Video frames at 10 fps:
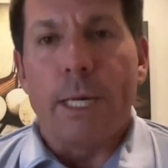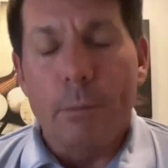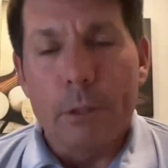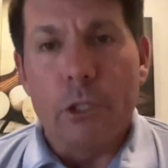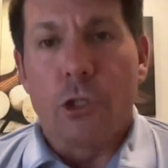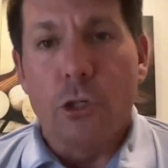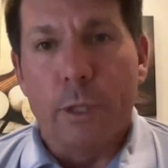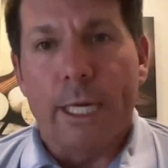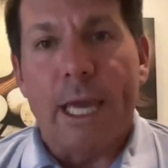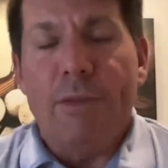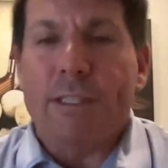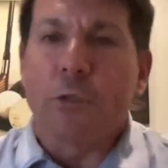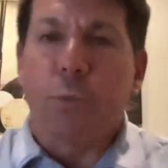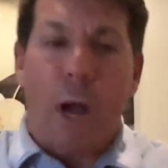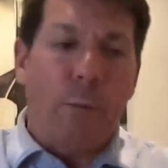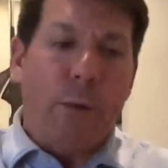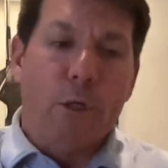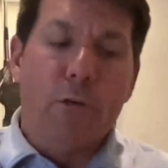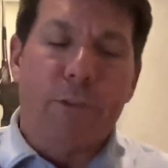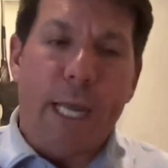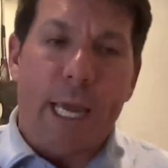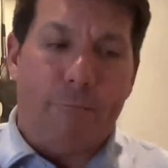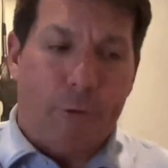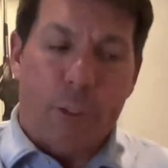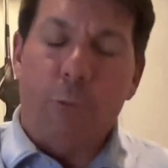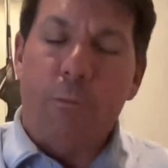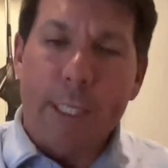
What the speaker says: been able to do, and again, this is why we moved the name from